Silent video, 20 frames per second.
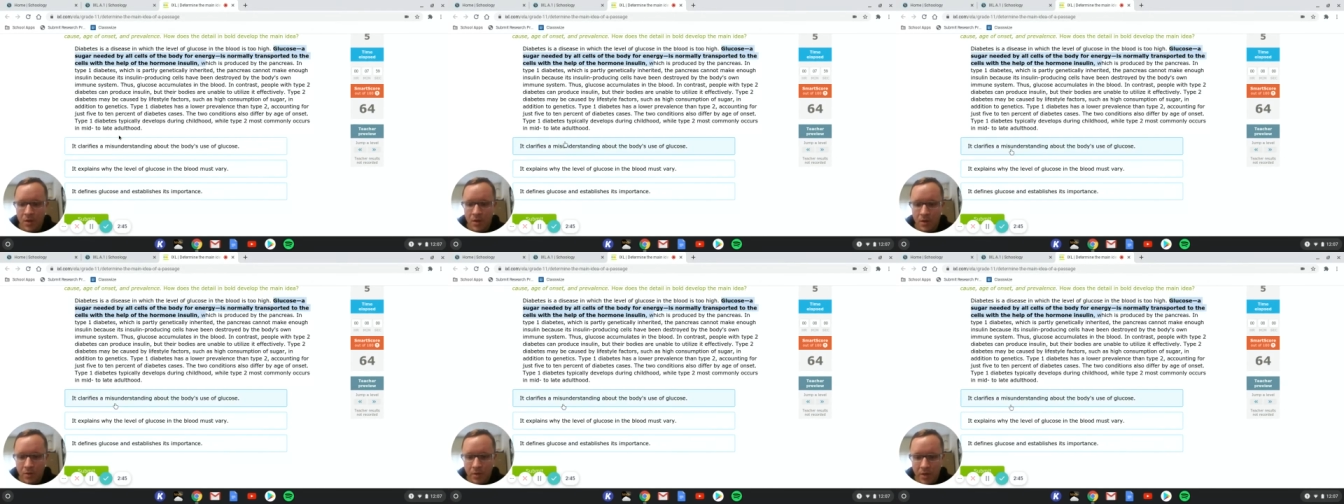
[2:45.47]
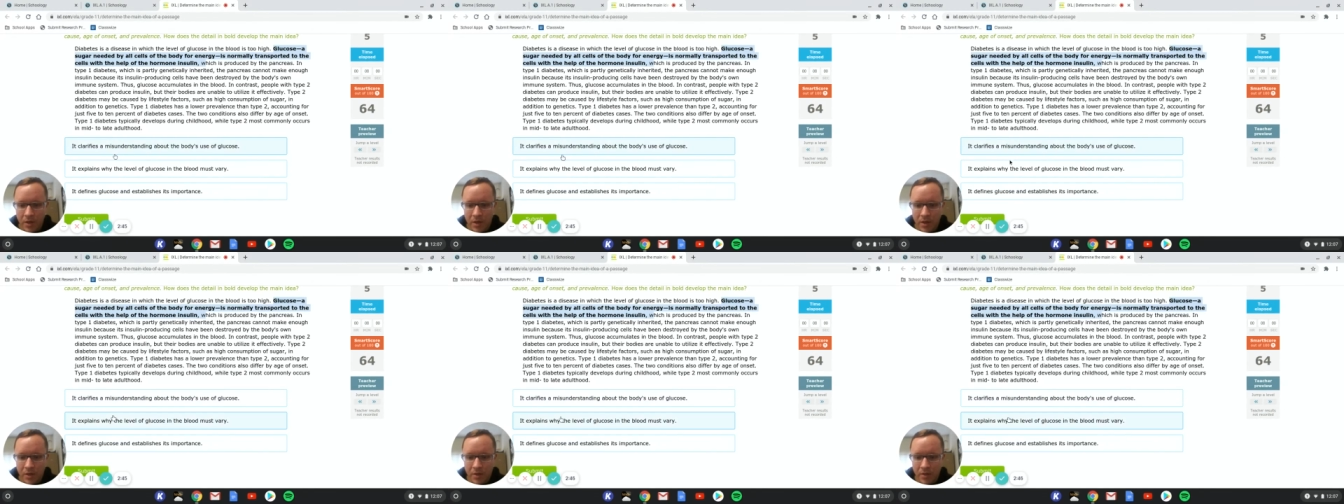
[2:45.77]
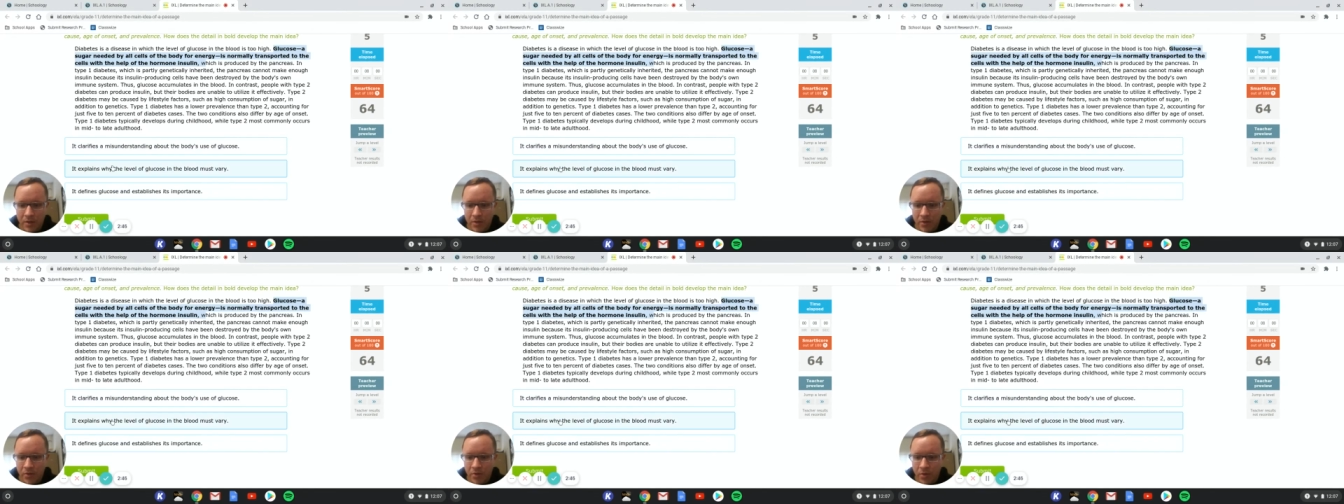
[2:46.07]
Okay,
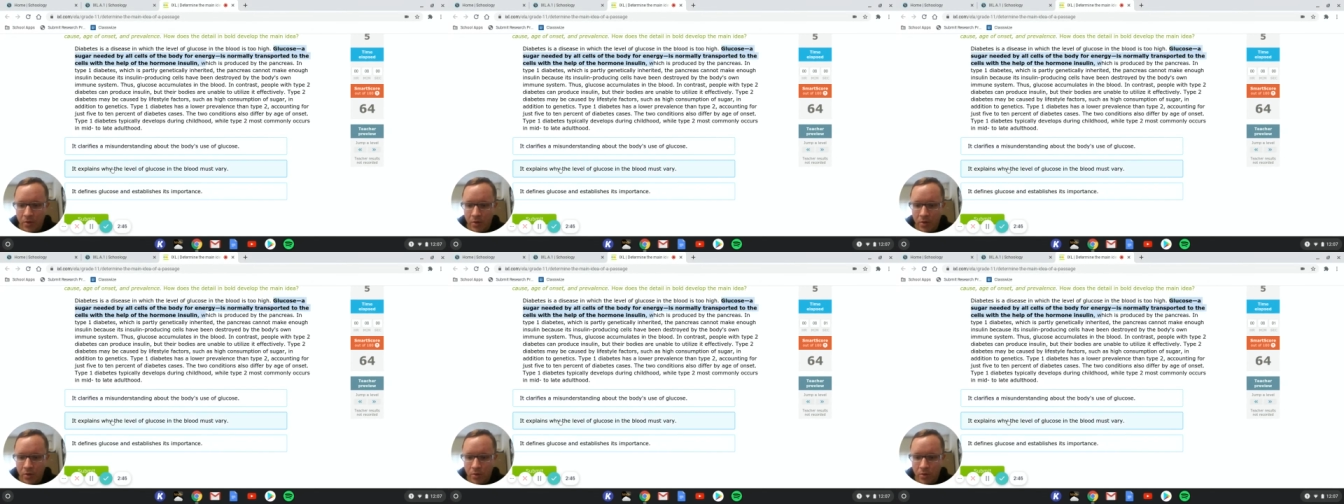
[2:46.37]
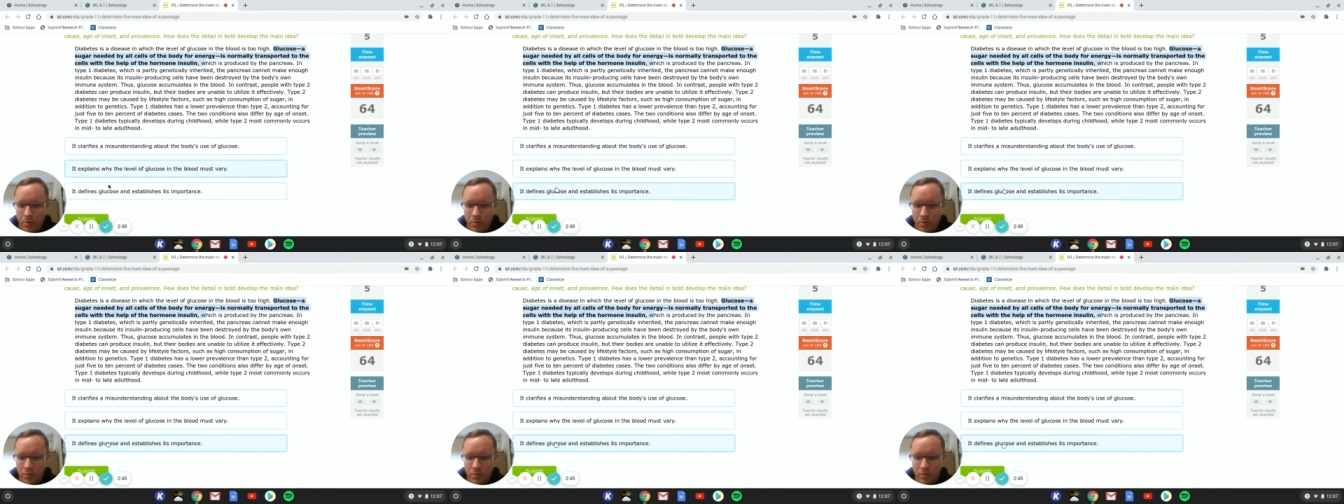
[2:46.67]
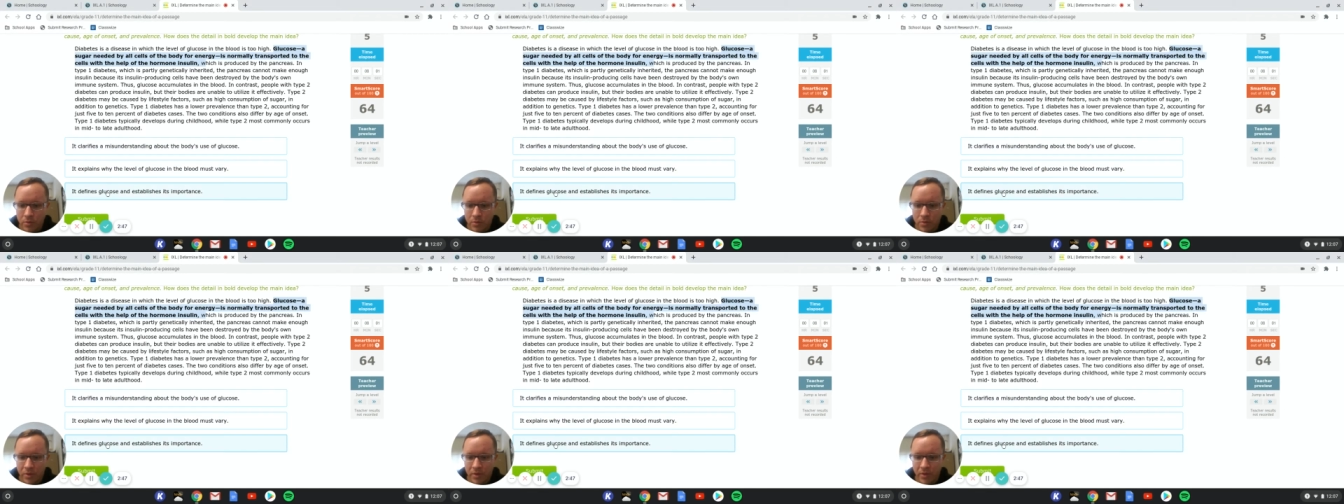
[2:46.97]
so
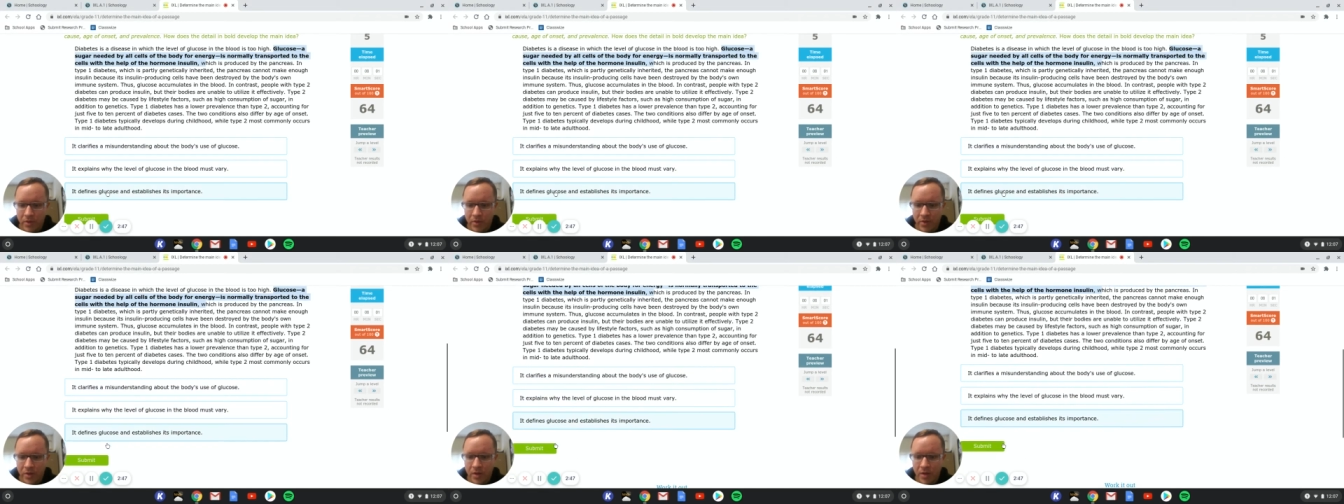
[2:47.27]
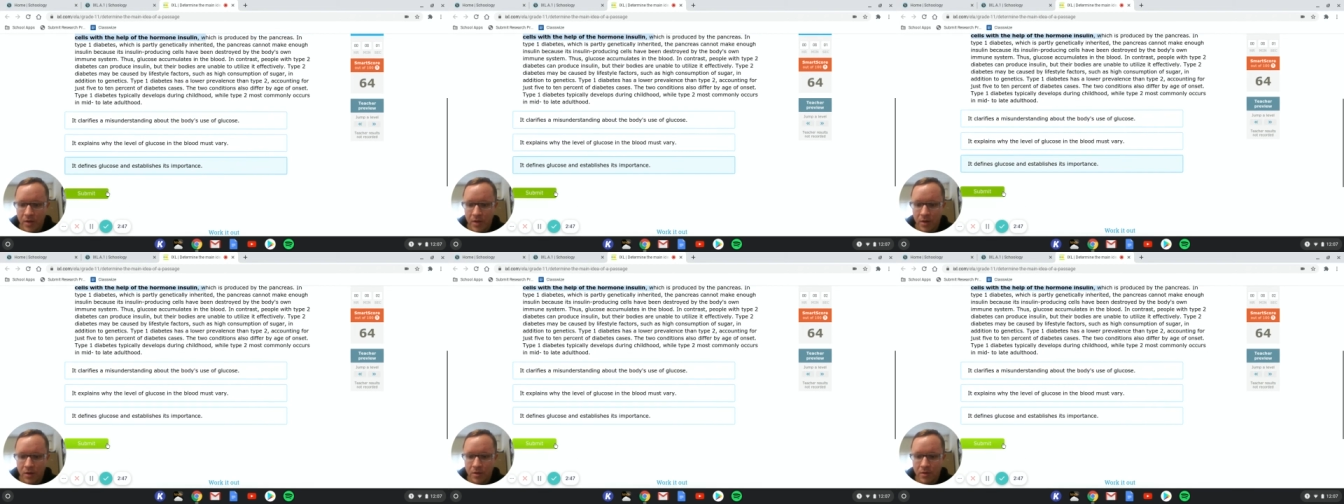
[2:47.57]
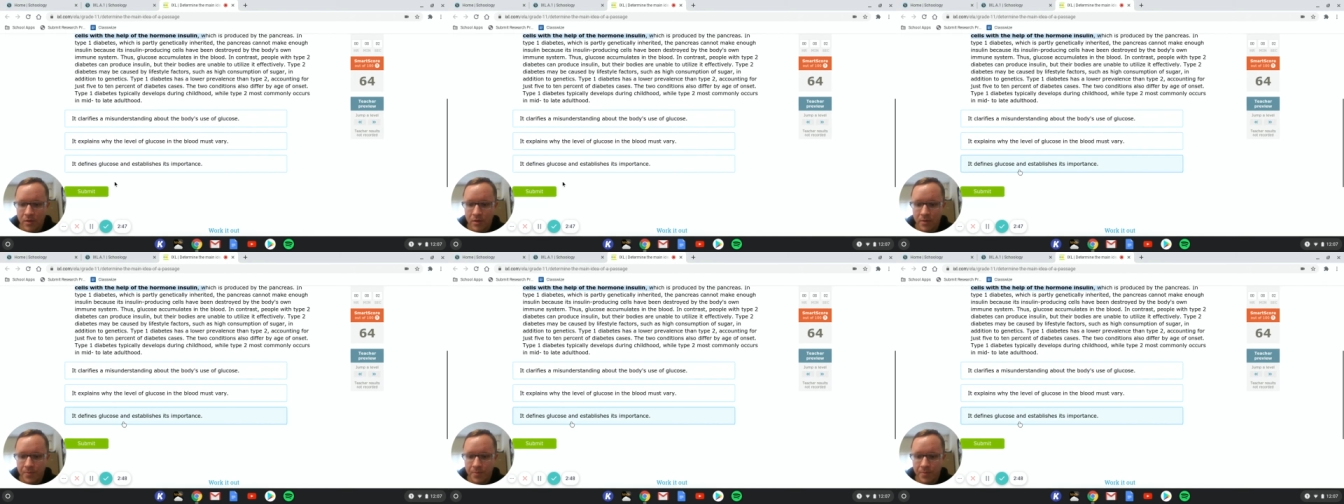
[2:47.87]
let's see here.